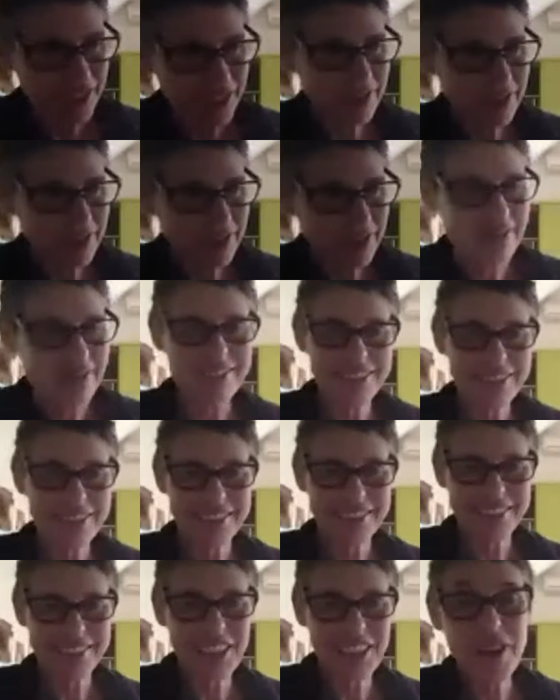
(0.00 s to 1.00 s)
and then
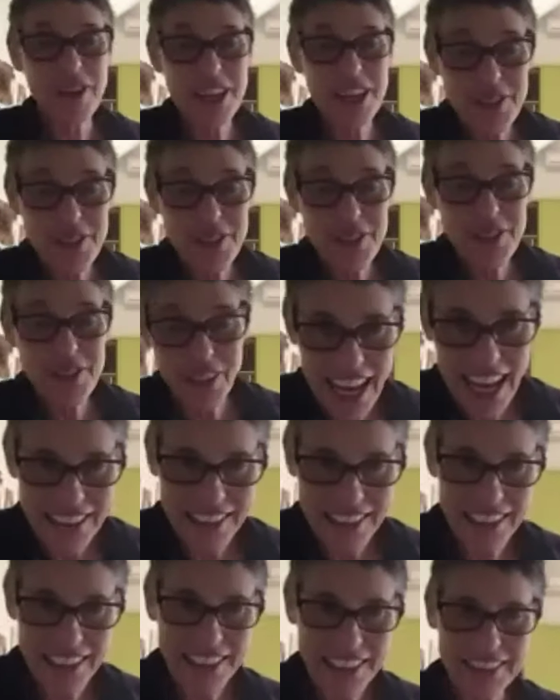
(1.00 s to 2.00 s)
you
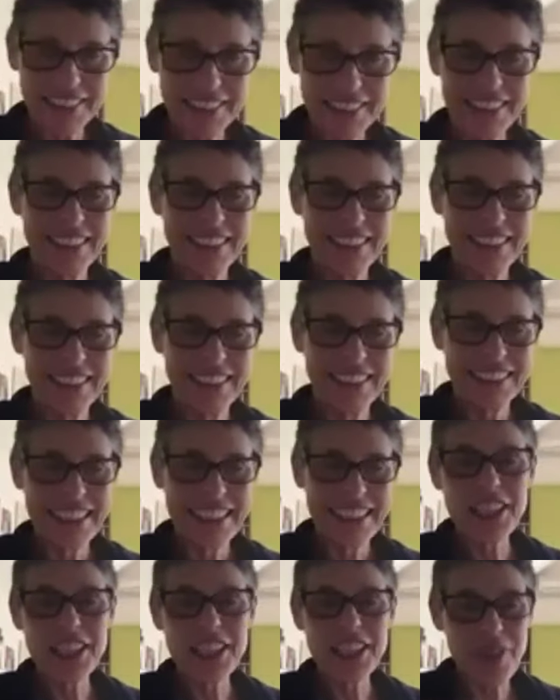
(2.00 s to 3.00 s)
dress for gardening,
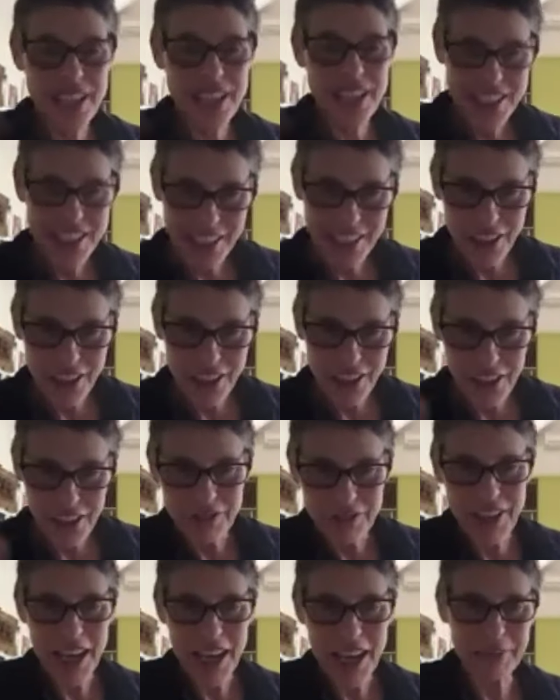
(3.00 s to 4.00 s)
and you
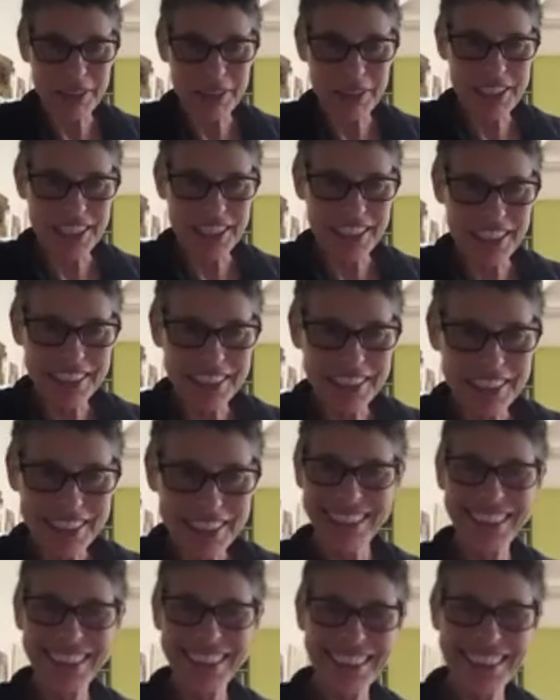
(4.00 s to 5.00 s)
dress to go to a
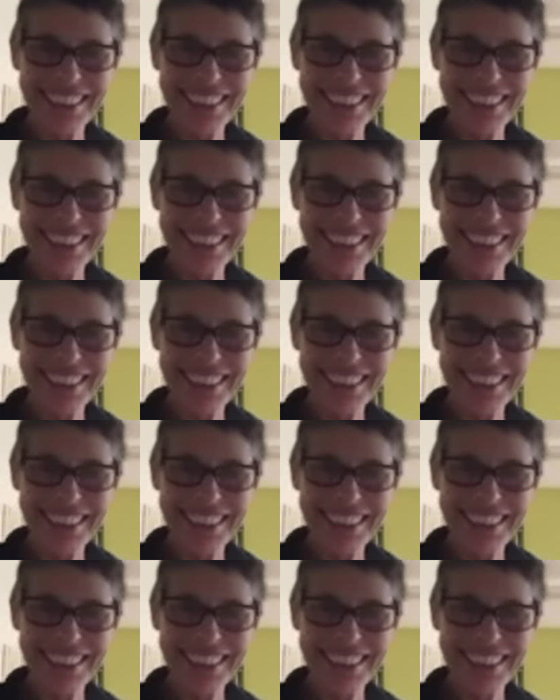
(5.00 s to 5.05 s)
family